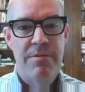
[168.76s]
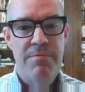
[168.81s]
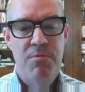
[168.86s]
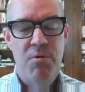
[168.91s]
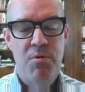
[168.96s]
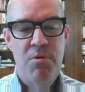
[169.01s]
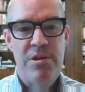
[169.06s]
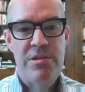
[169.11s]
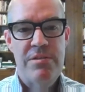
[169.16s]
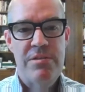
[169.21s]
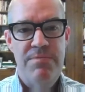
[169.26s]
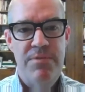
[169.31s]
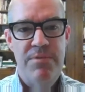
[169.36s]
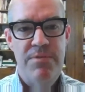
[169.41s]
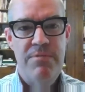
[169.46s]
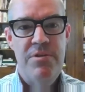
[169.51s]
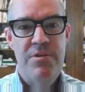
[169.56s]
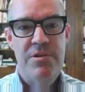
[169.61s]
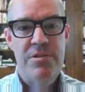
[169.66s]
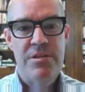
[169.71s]
40s,
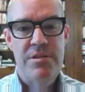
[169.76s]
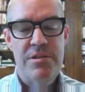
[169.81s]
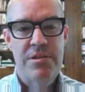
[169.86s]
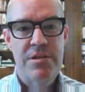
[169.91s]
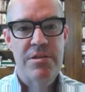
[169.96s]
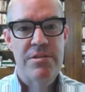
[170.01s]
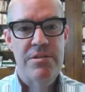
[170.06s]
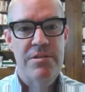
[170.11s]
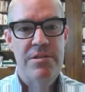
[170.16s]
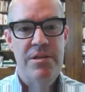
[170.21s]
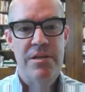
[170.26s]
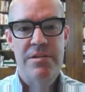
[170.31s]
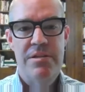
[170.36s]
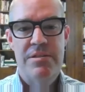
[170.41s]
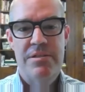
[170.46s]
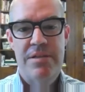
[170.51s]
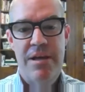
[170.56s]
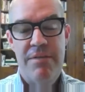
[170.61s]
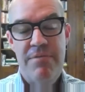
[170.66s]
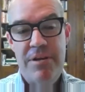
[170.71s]
50s, and 60s,
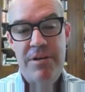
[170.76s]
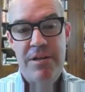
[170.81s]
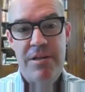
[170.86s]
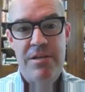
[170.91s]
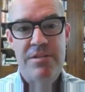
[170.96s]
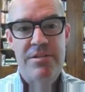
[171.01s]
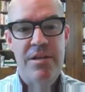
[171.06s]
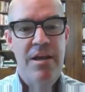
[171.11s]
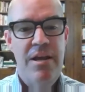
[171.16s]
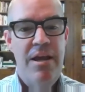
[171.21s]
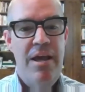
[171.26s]
70s,